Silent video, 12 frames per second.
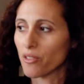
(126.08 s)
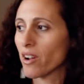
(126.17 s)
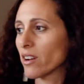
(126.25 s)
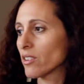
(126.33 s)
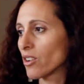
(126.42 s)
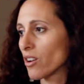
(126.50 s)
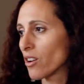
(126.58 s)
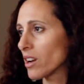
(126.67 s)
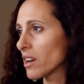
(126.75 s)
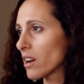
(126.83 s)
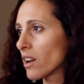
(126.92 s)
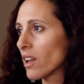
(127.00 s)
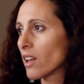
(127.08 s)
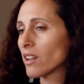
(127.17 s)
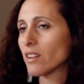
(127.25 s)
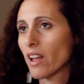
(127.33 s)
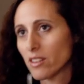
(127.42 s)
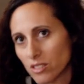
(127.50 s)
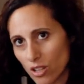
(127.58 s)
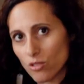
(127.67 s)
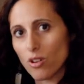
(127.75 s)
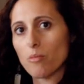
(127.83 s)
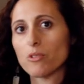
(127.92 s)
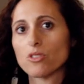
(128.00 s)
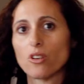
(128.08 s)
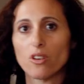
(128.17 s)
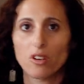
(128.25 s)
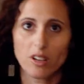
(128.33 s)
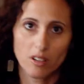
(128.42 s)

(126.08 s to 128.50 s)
director, and Nancy, our dramaturg,